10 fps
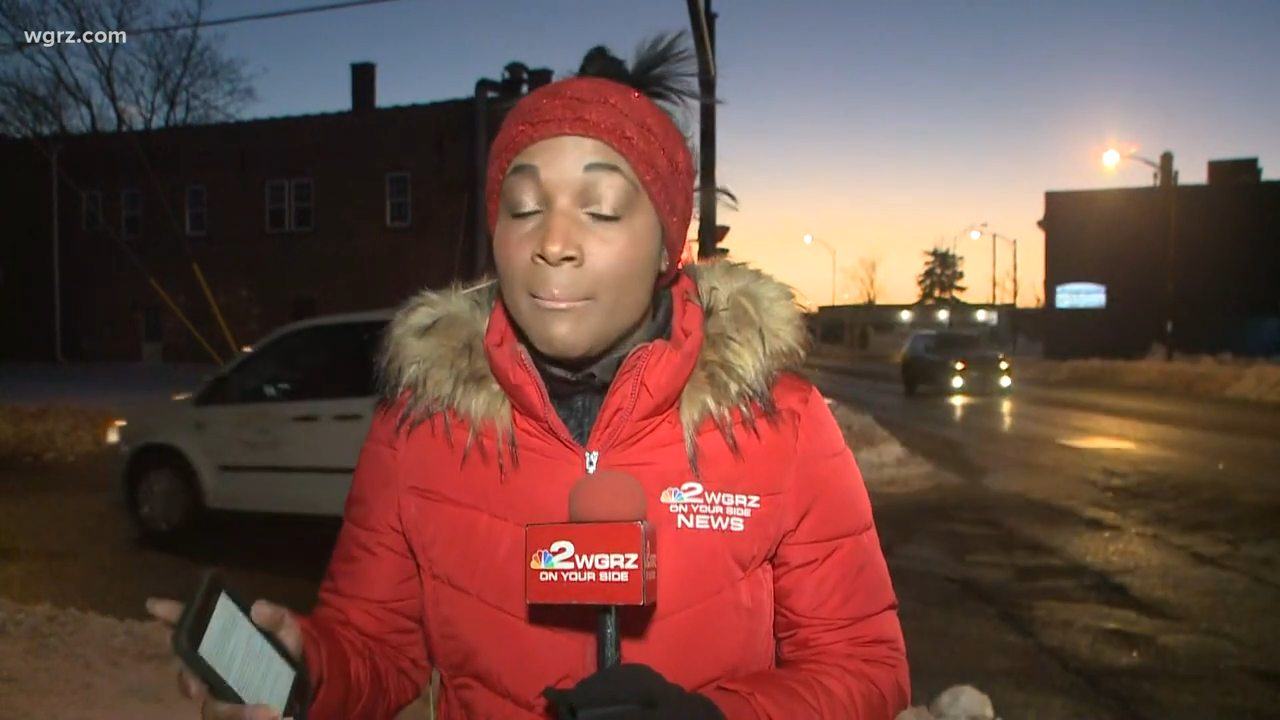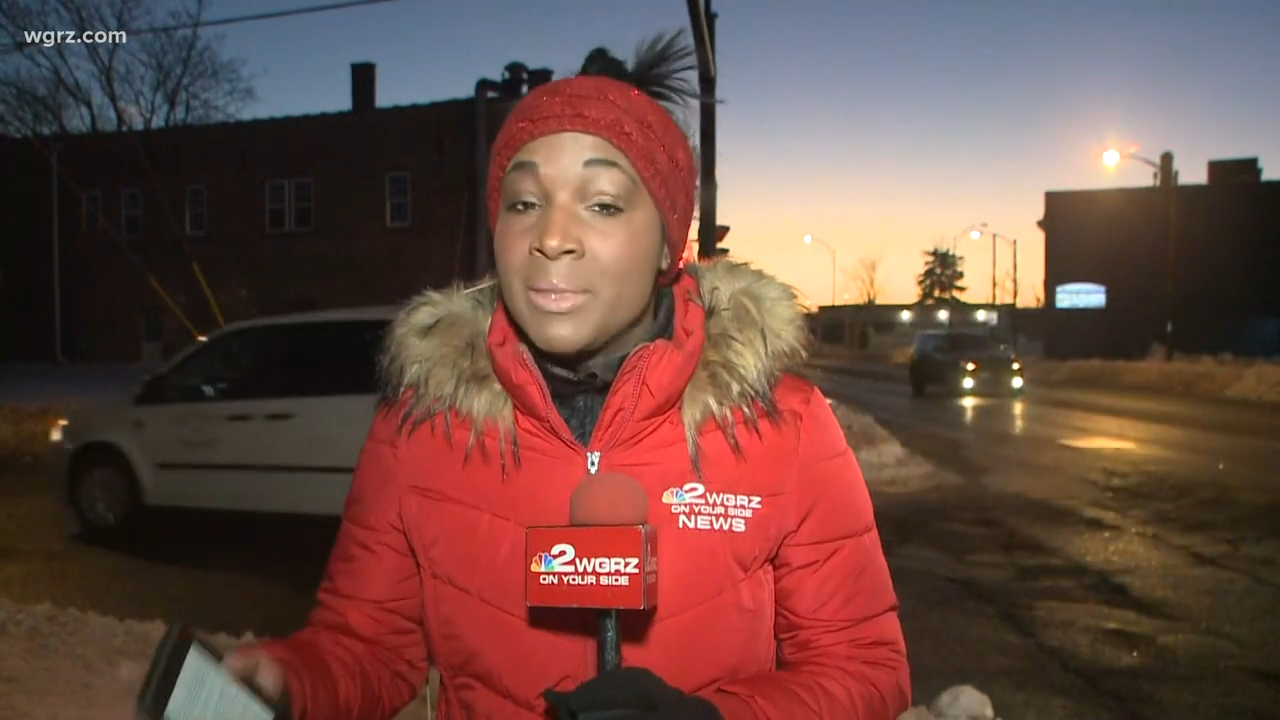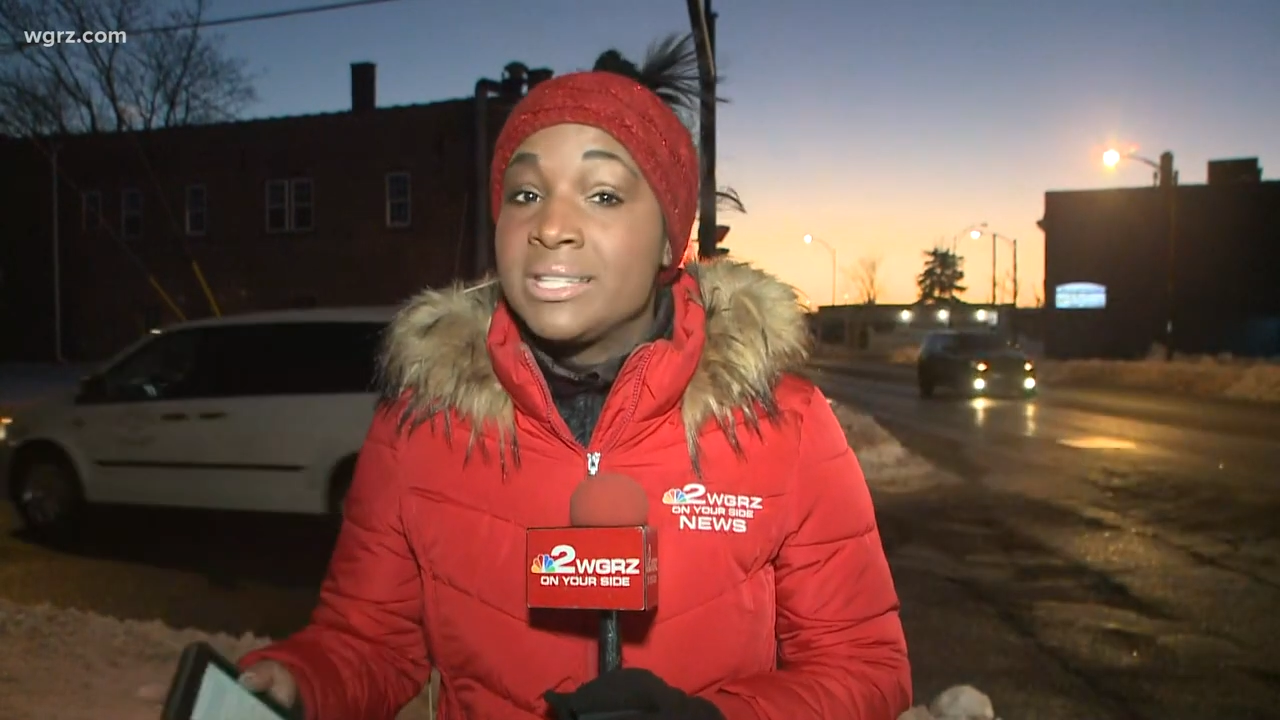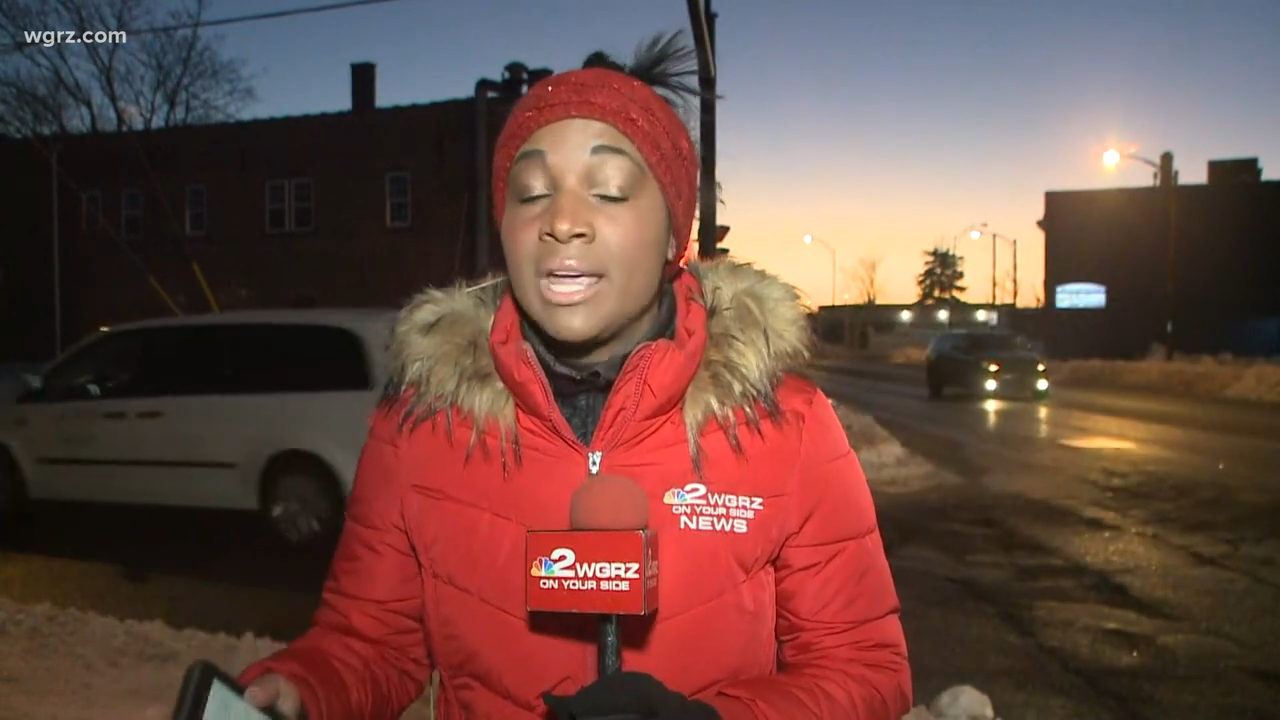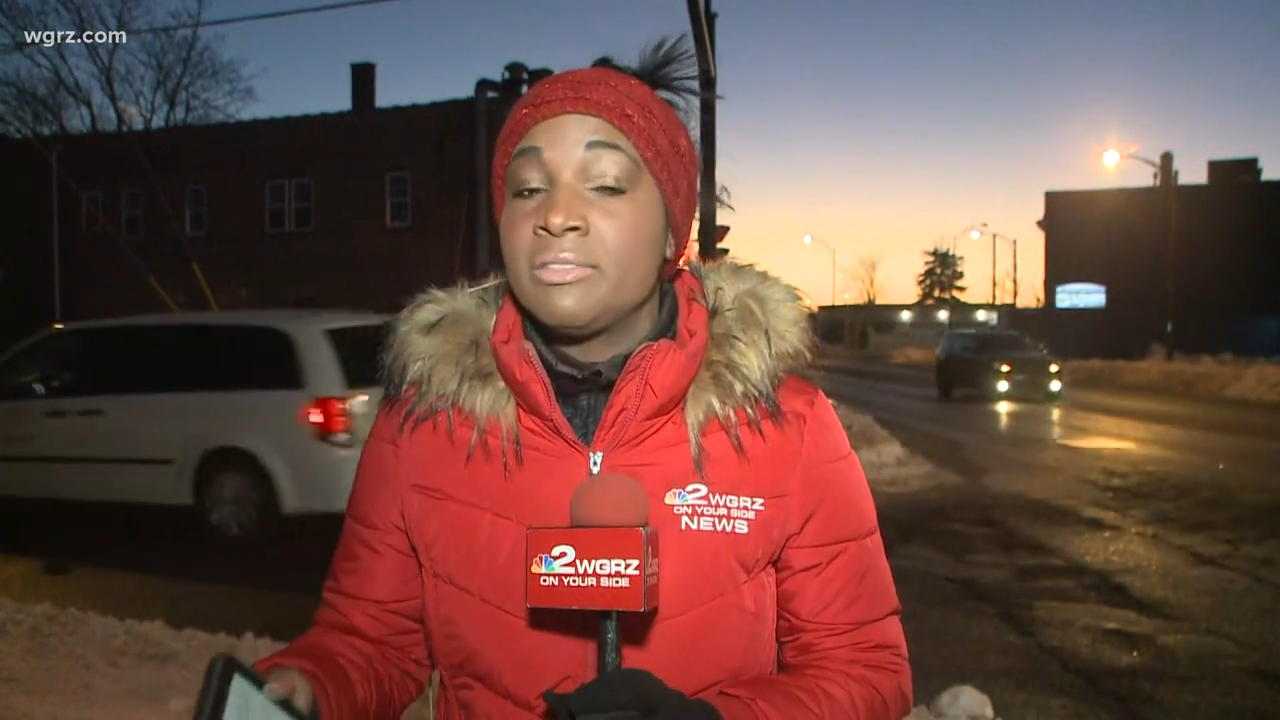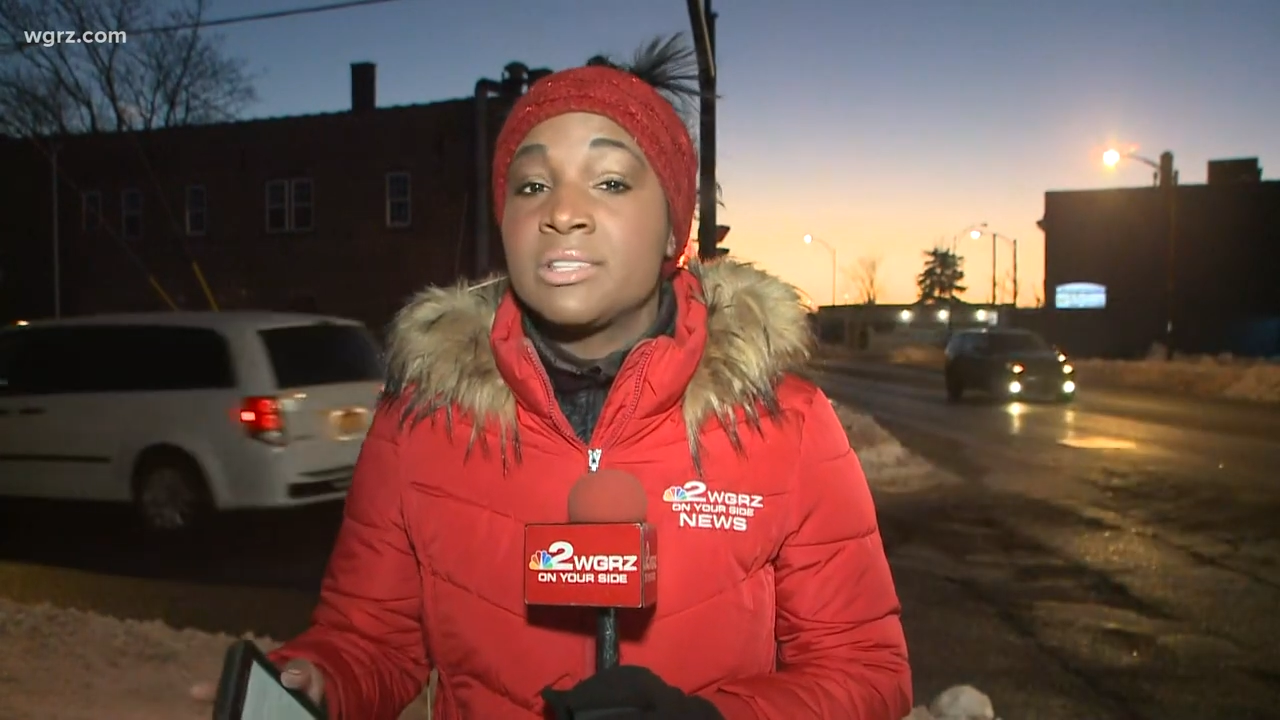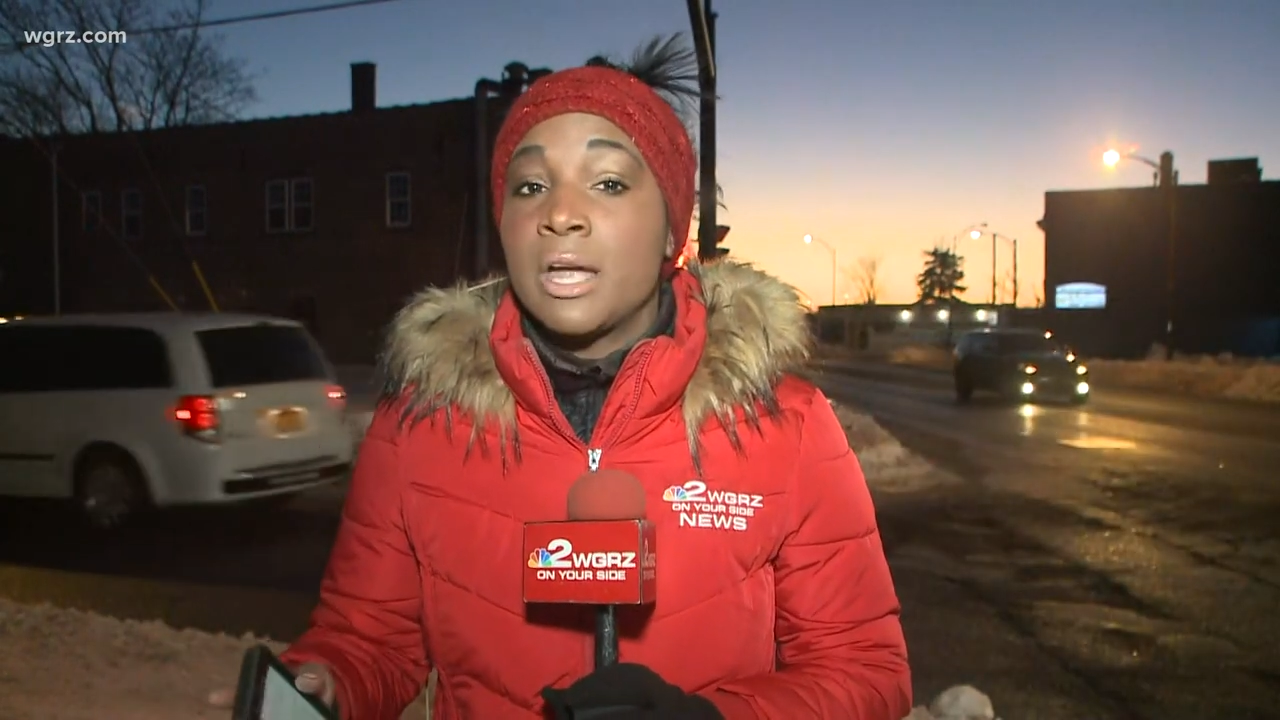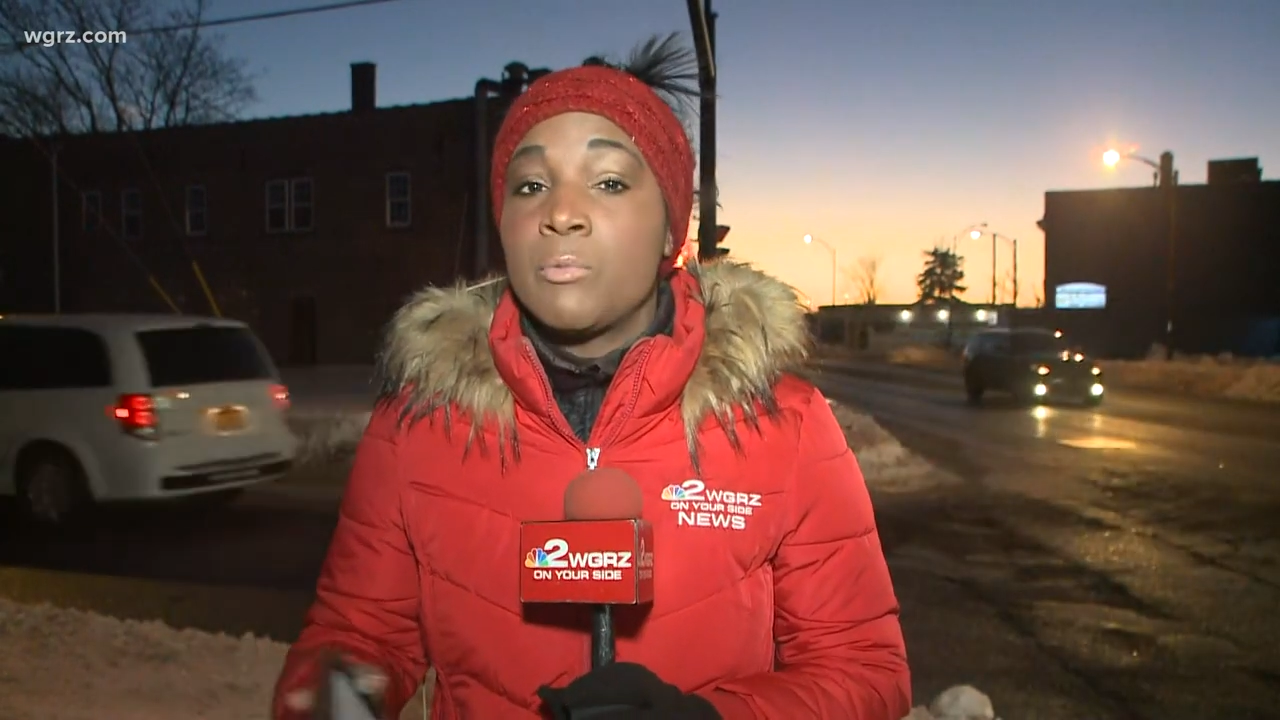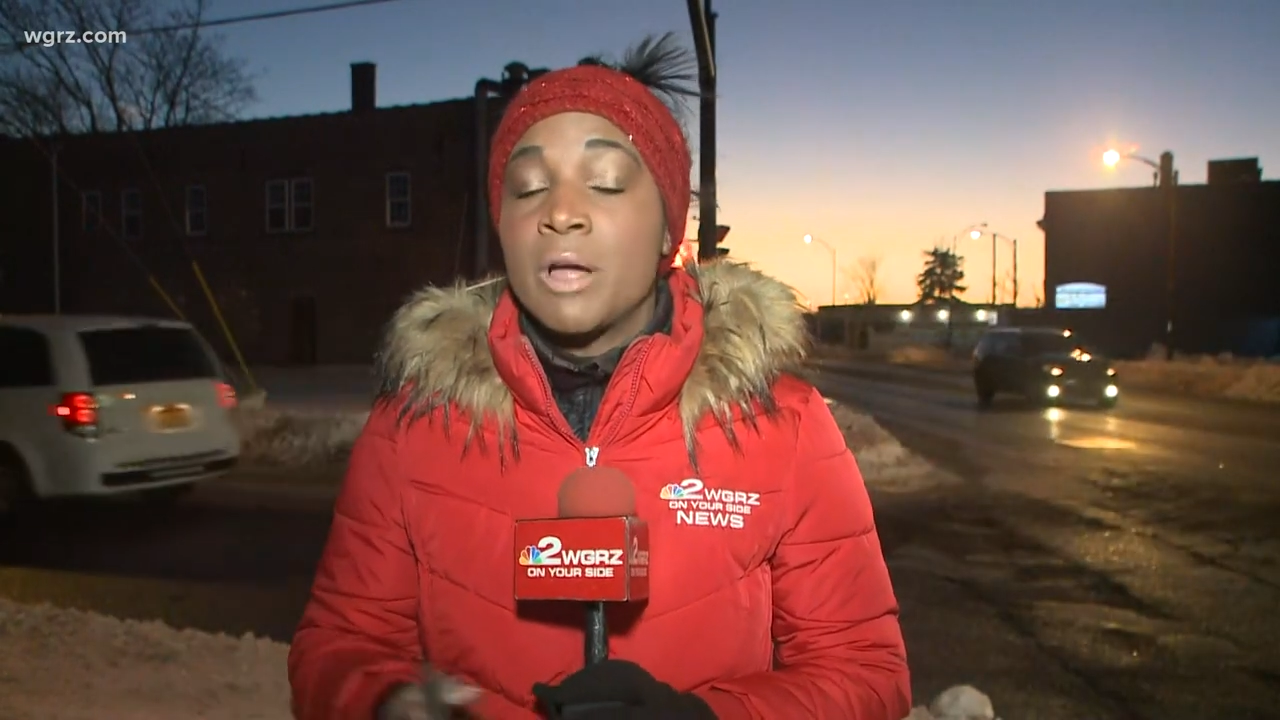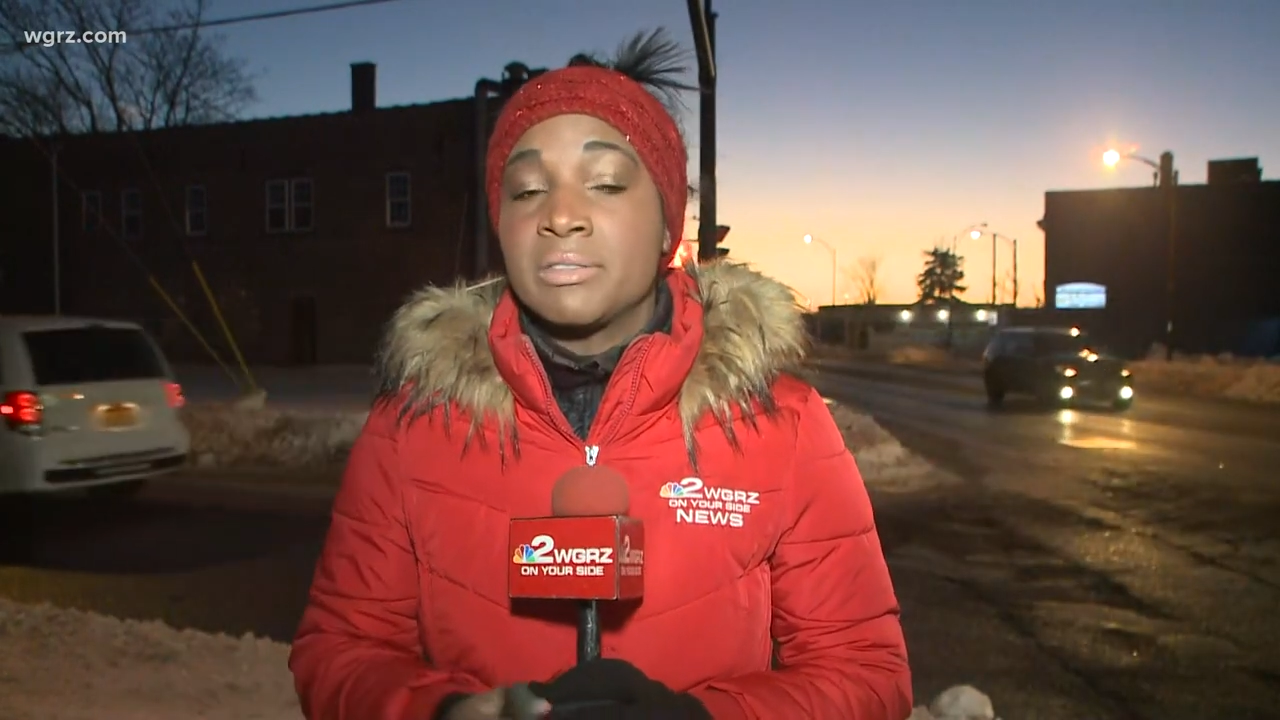maintain the sidewalk,